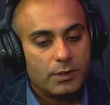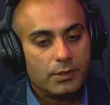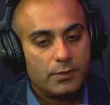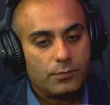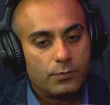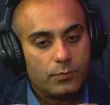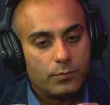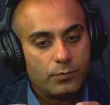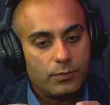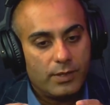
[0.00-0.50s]

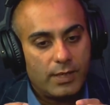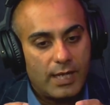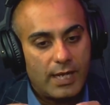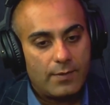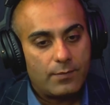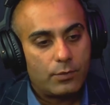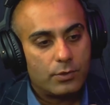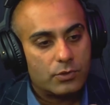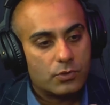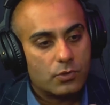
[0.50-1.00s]
we have
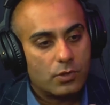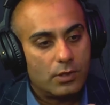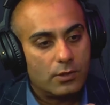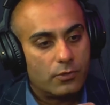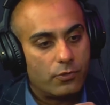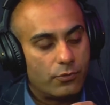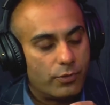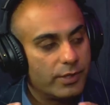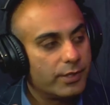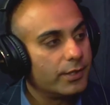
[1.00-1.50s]
what's called
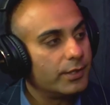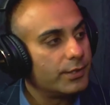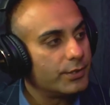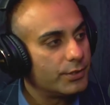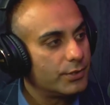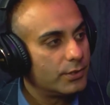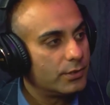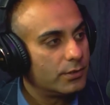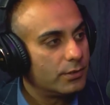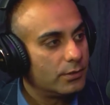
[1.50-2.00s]

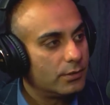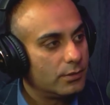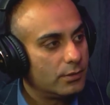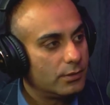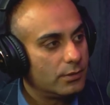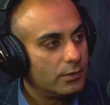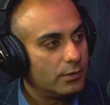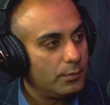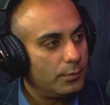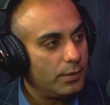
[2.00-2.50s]
triggers,
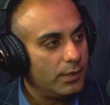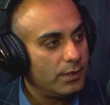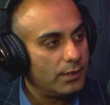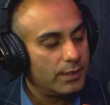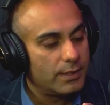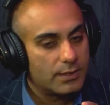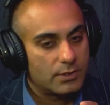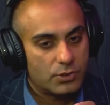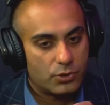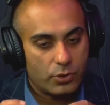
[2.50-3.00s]
meaning
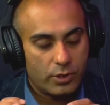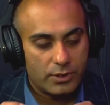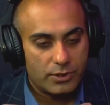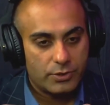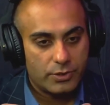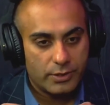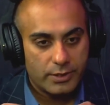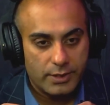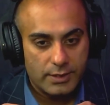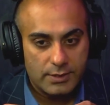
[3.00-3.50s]
there's short
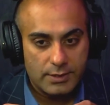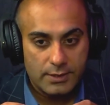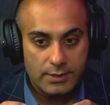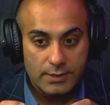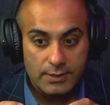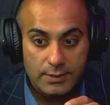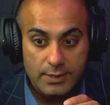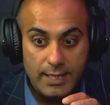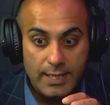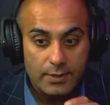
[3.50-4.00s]
circuits
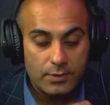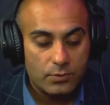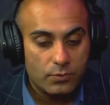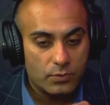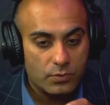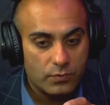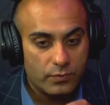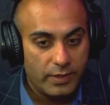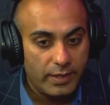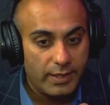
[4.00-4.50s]
inside those
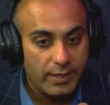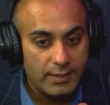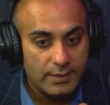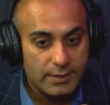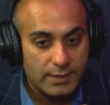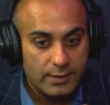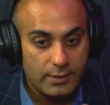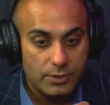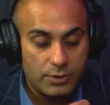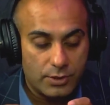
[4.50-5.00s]
veins at
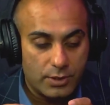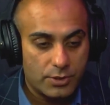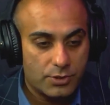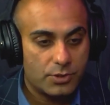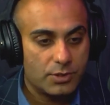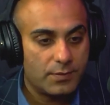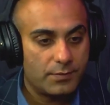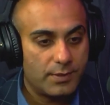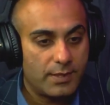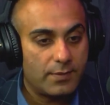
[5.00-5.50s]
the junction
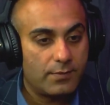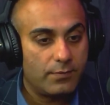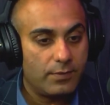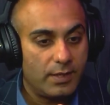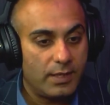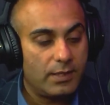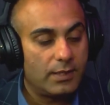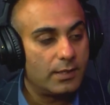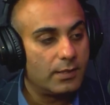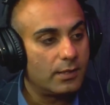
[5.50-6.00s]
of that
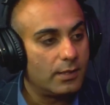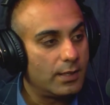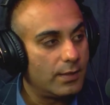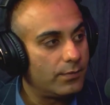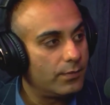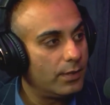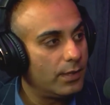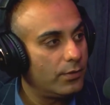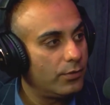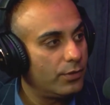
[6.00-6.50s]
vein and the left
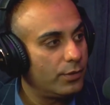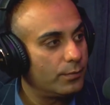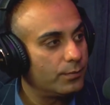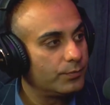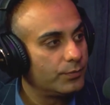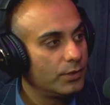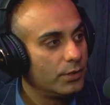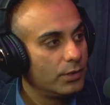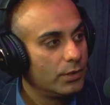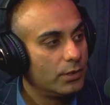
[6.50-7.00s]
atrium.
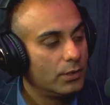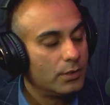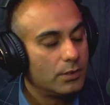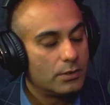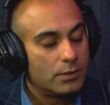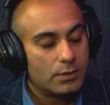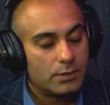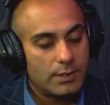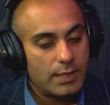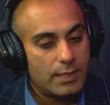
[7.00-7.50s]
So
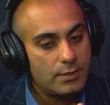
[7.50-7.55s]
it's actually a